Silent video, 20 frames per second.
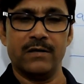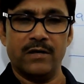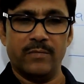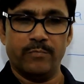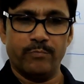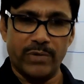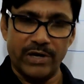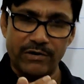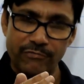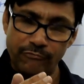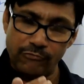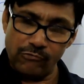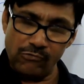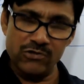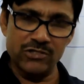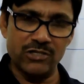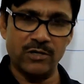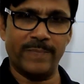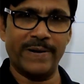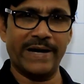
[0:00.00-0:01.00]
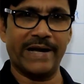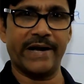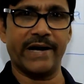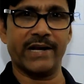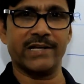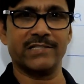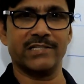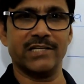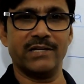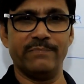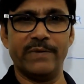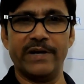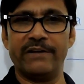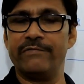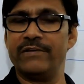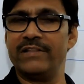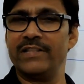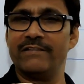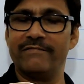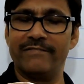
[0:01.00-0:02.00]
but force of attraction
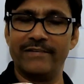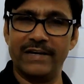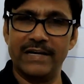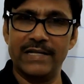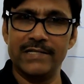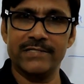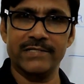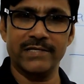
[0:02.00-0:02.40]
between the valence